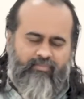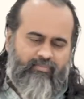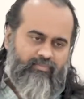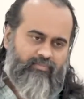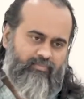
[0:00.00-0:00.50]

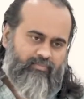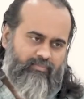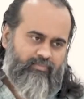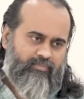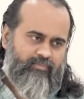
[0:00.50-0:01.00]

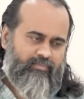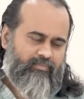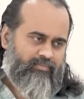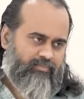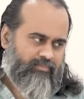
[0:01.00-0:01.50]

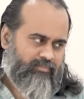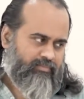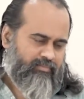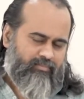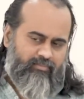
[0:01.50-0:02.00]

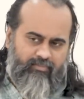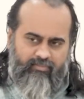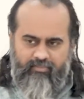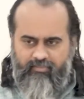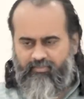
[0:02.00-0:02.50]

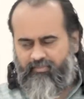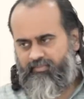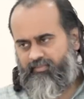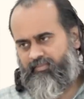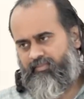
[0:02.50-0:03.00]

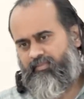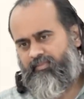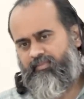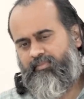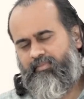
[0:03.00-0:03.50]

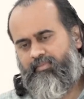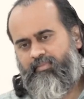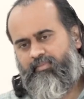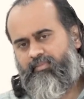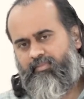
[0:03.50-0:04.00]

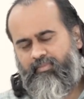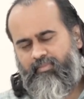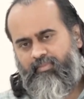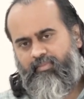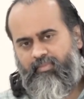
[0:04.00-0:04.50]

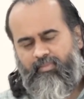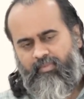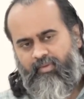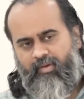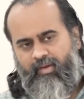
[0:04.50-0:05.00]

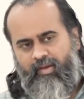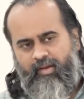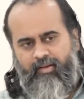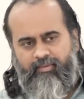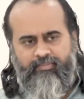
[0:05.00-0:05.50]

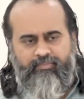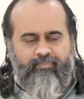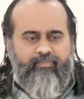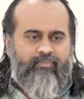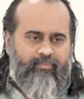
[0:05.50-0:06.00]

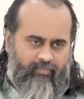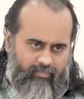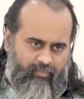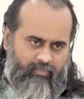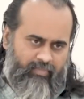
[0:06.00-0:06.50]

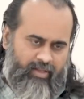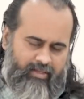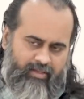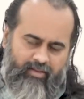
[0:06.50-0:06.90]
Nobody speaks.